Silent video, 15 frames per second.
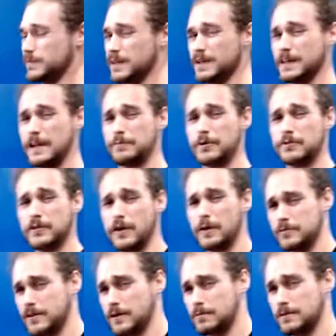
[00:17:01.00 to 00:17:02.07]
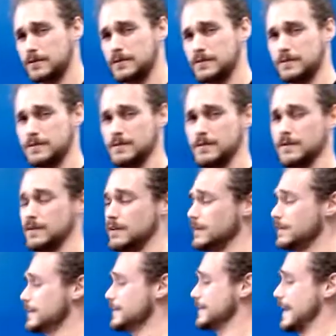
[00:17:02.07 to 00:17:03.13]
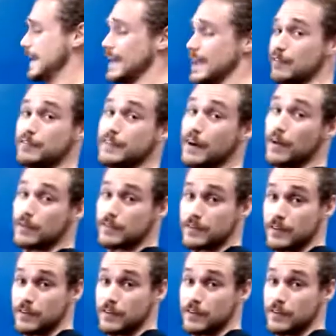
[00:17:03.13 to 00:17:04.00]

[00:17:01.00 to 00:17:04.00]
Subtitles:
And keep those arms up. You got to have delt